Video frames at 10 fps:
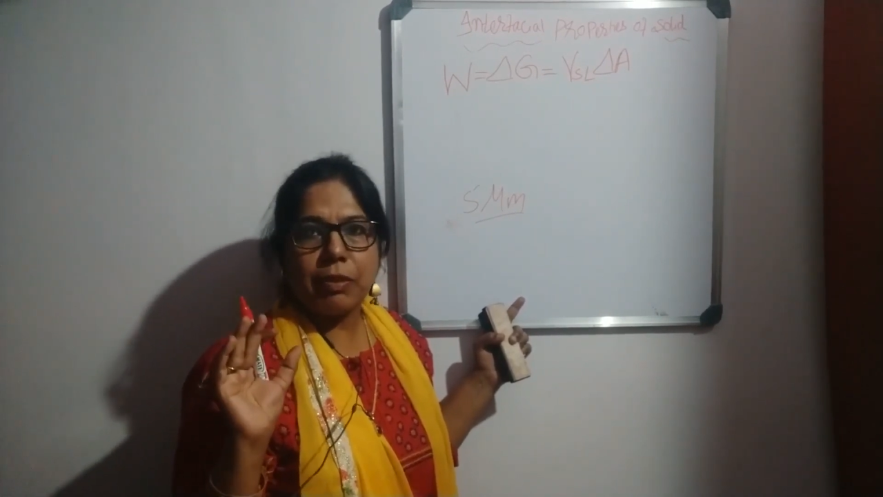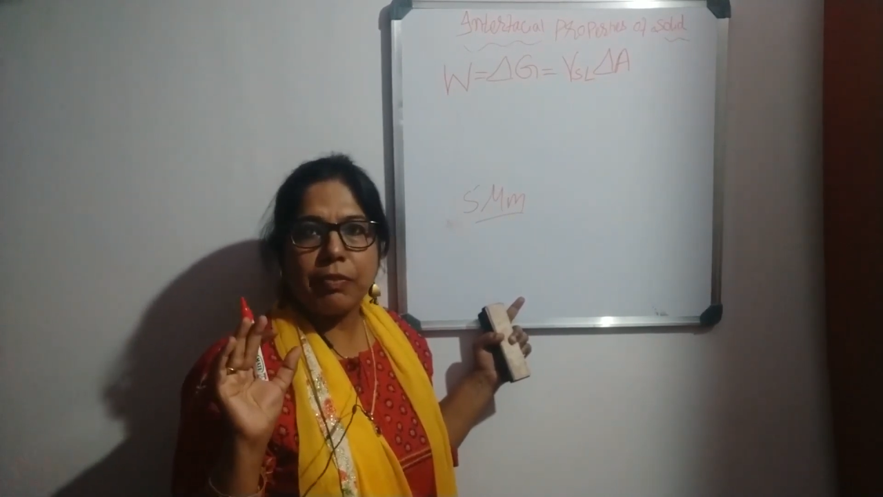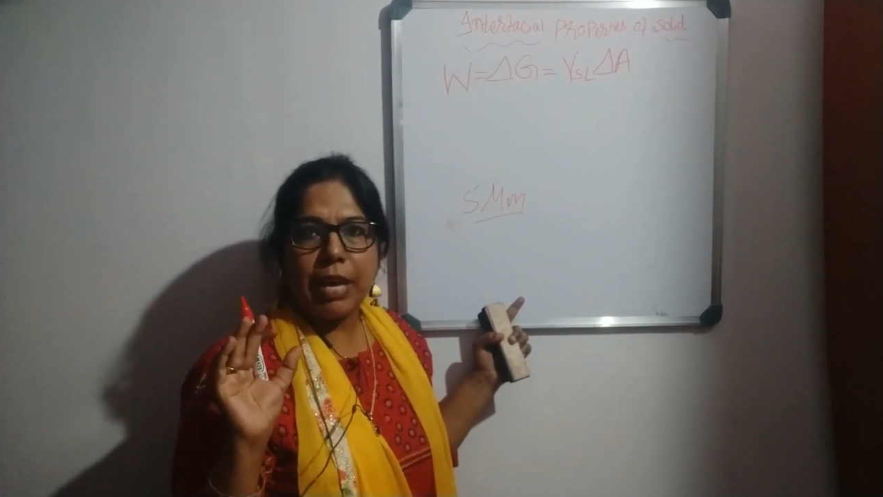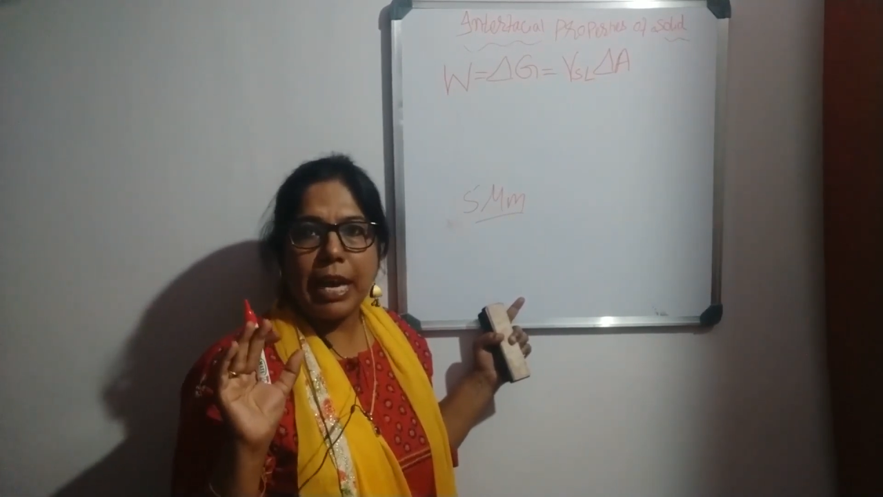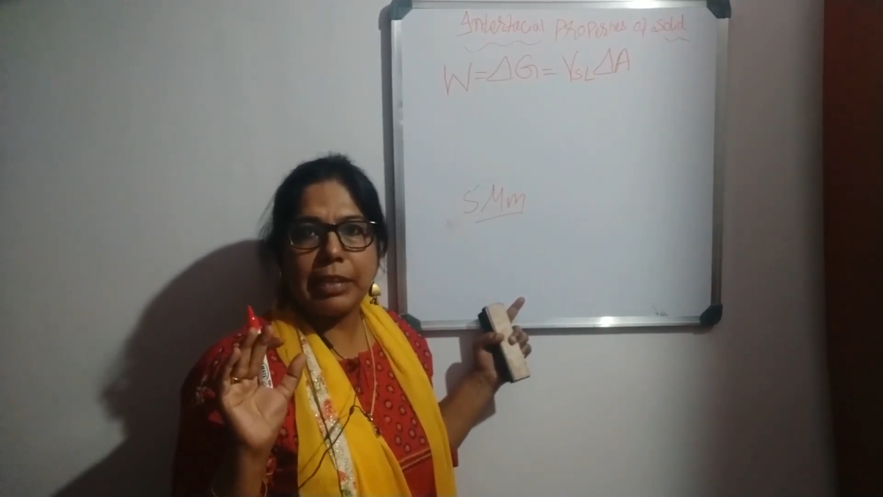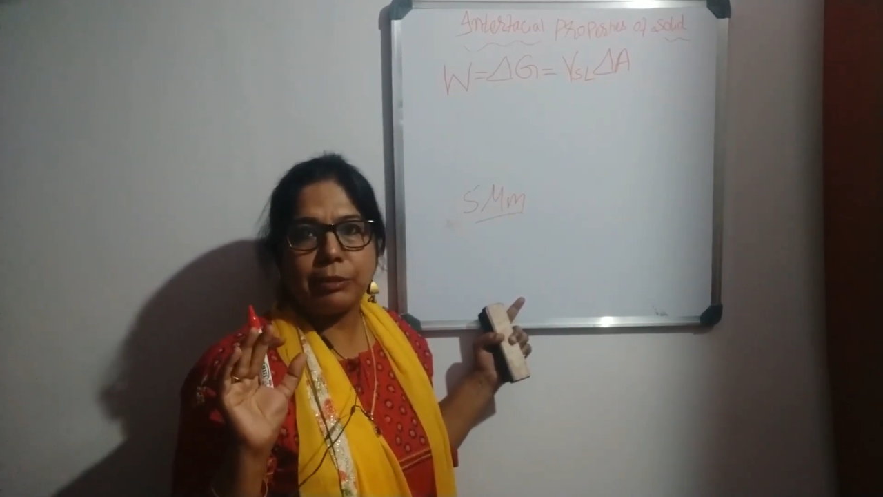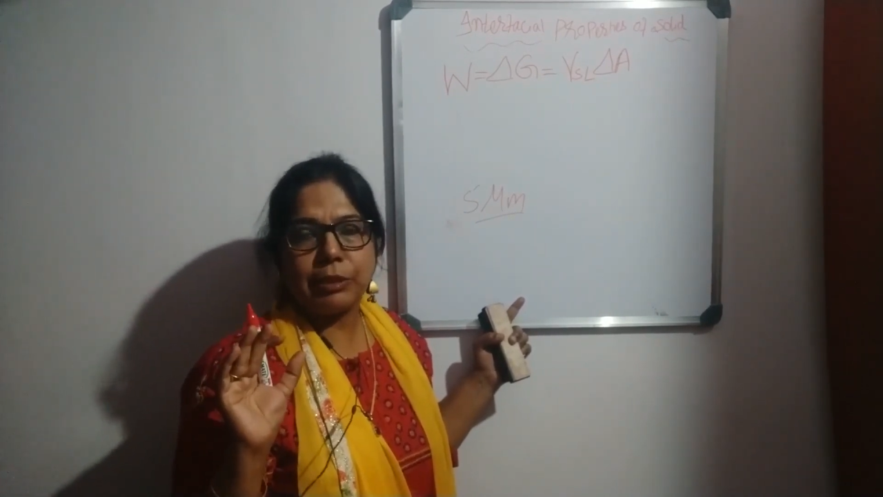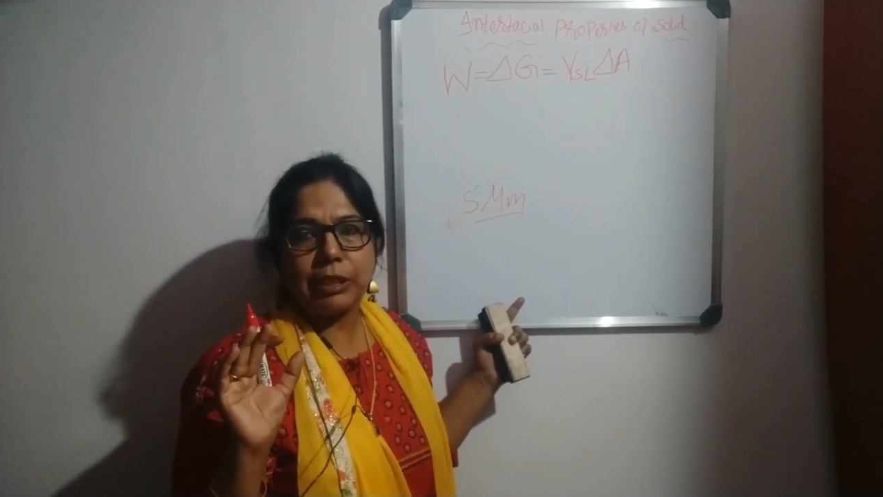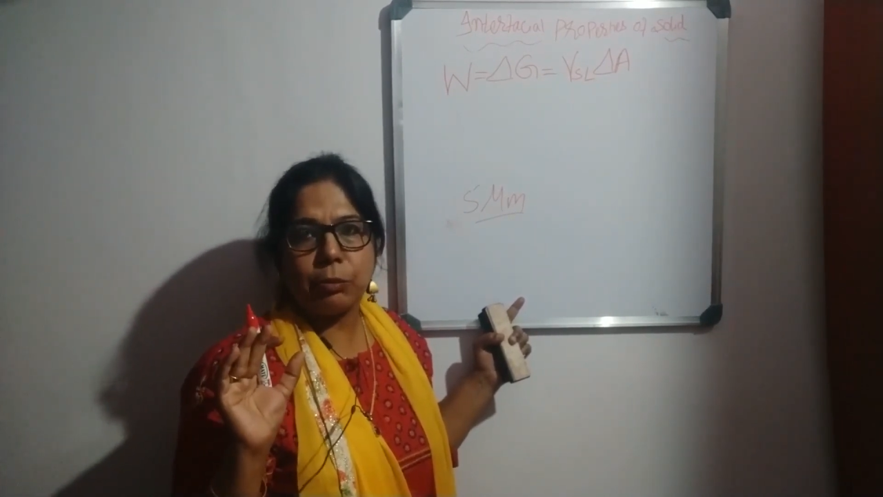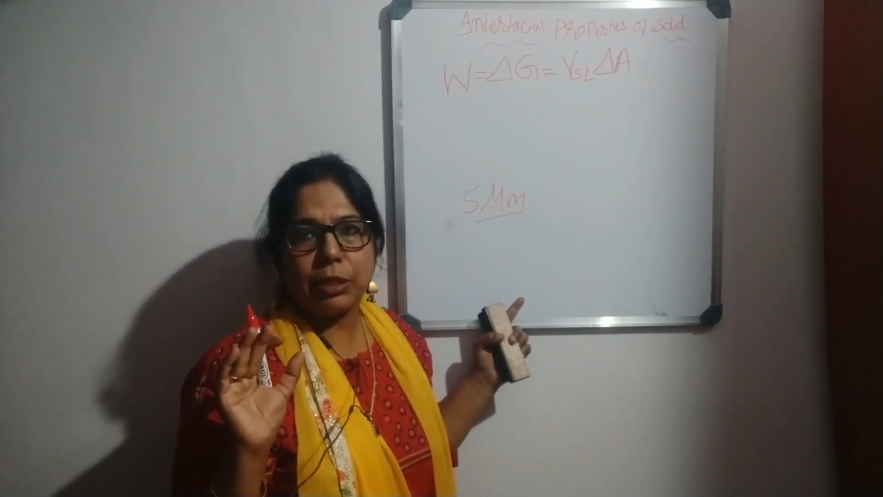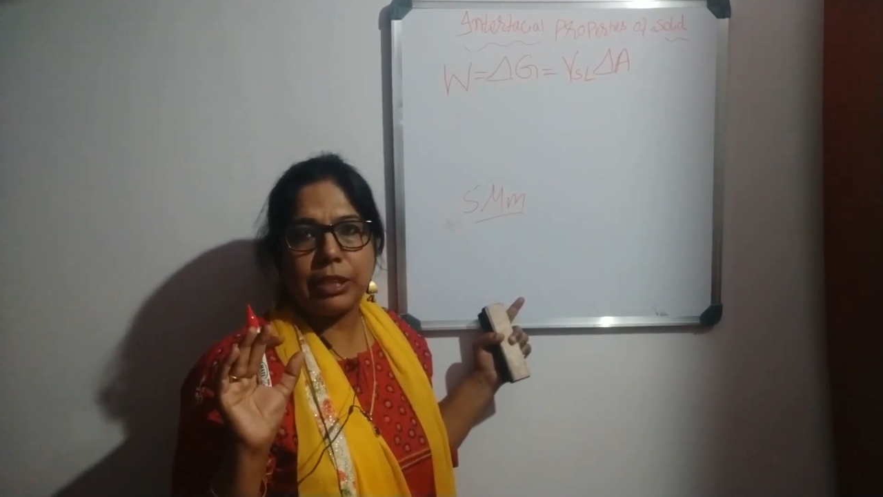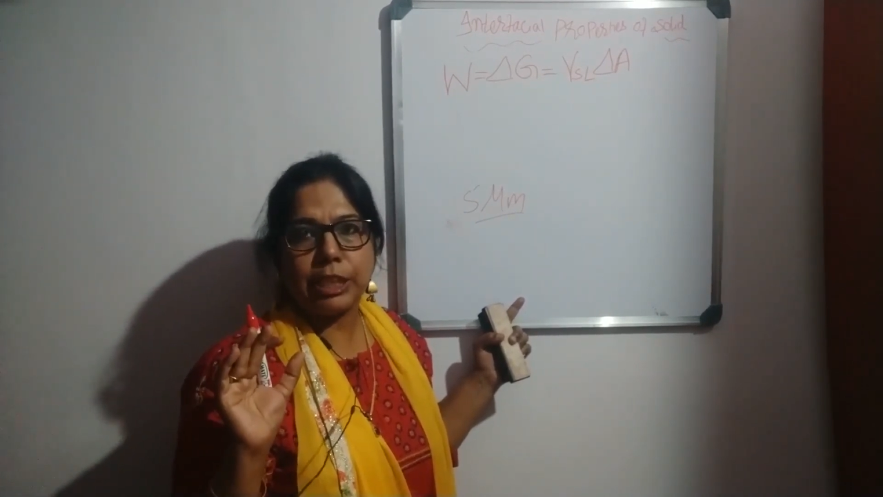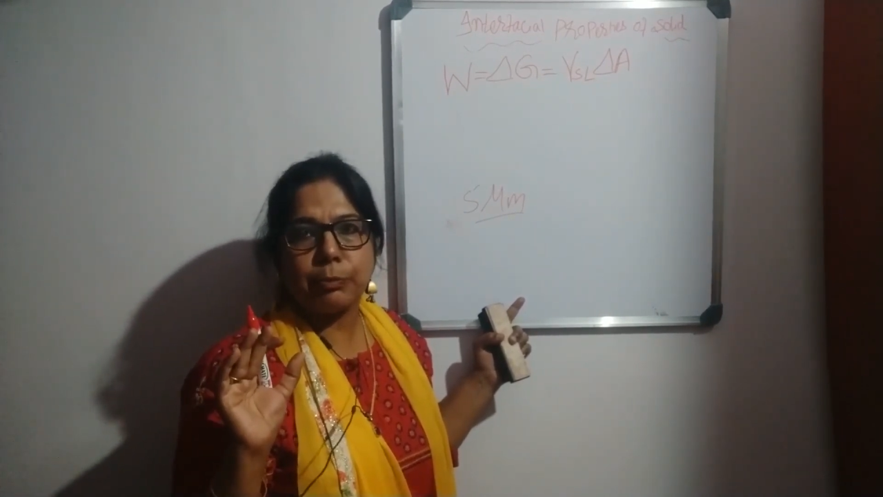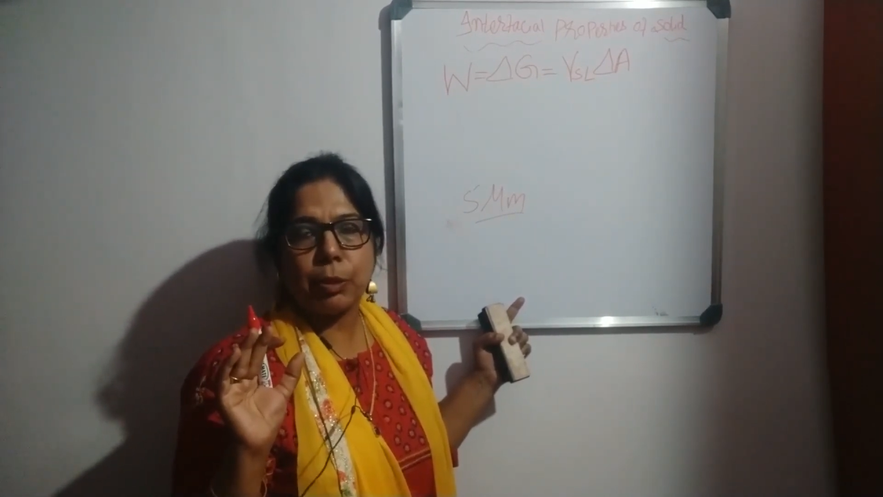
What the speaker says: if I had to say what is